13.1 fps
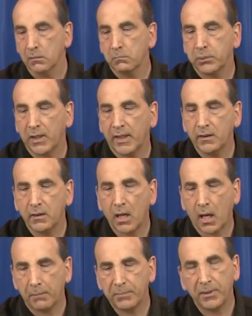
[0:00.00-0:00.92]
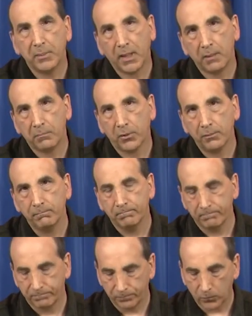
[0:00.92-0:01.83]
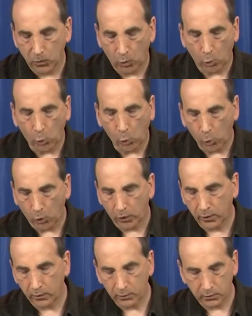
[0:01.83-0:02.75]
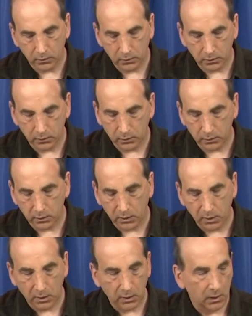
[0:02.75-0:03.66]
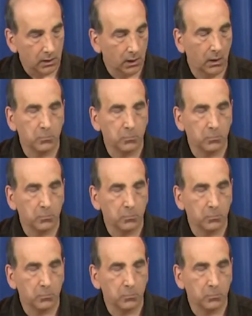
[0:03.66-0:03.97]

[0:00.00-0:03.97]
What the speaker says: plain copy paper or a